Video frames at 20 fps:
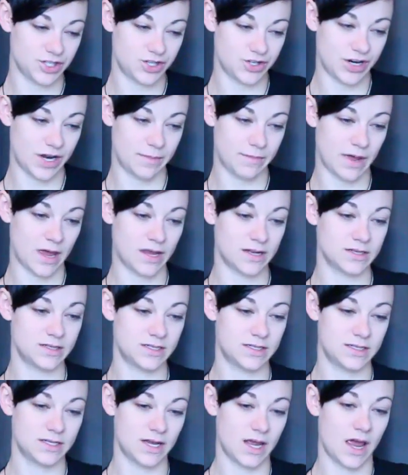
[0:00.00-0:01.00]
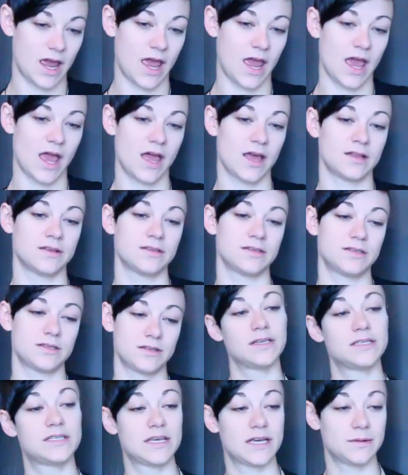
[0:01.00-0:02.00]
treatment and
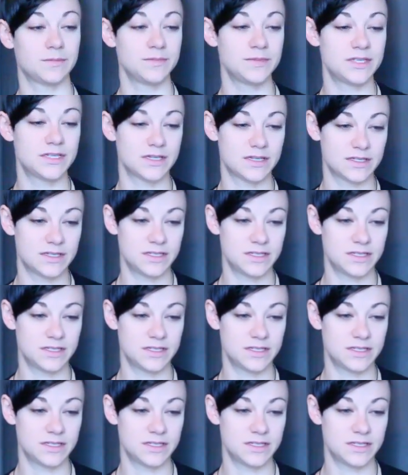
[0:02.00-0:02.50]
seemed